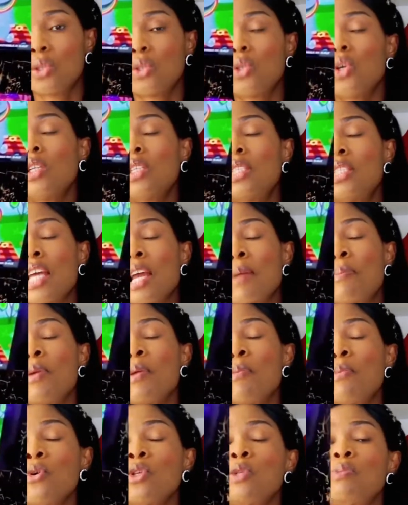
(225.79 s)
Don't take
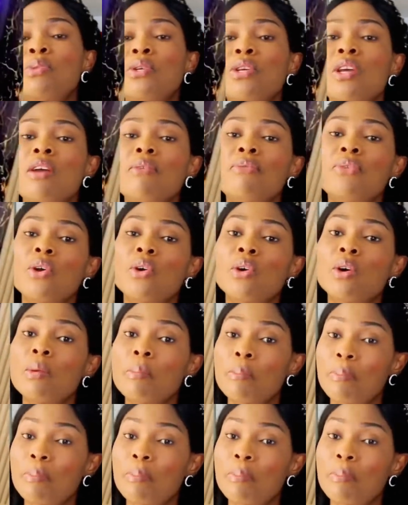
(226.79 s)
people's behavior